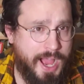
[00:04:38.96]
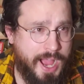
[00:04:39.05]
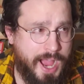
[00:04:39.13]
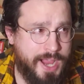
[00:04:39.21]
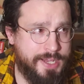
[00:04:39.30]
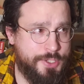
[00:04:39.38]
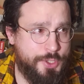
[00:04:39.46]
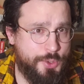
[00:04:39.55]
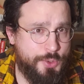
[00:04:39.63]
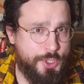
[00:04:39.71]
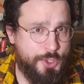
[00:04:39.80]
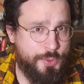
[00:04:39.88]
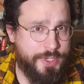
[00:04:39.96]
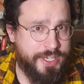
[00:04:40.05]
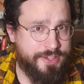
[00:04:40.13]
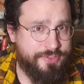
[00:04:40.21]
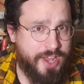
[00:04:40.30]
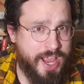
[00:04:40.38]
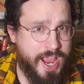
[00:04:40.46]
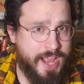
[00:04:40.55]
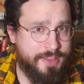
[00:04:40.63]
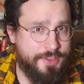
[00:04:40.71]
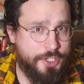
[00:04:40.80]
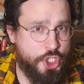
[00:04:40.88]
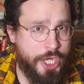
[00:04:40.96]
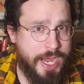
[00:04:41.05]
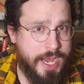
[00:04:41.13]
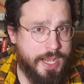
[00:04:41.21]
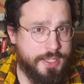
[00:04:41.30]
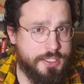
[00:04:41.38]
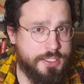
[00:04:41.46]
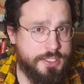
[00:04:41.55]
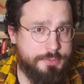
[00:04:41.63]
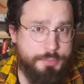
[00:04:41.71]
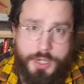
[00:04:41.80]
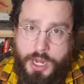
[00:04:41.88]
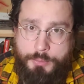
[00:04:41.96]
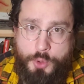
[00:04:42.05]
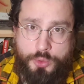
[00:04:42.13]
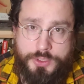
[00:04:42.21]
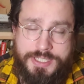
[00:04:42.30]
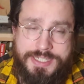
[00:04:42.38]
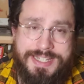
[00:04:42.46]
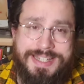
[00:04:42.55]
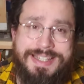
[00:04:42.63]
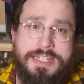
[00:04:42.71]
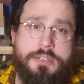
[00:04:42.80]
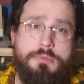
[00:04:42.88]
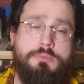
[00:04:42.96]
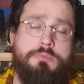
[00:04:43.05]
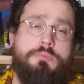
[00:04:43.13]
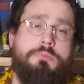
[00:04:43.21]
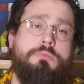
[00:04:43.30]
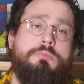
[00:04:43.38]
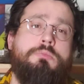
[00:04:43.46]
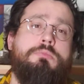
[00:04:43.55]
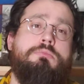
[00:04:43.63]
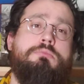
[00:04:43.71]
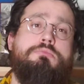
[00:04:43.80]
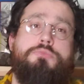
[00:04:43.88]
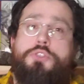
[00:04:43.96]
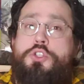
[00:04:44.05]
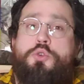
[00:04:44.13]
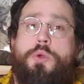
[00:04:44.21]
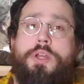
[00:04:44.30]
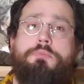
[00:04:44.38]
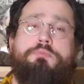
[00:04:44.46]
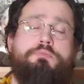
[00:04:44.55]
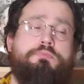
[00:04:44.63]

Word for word: I'd do you in if I had the chance, but I'm only 10. So you win.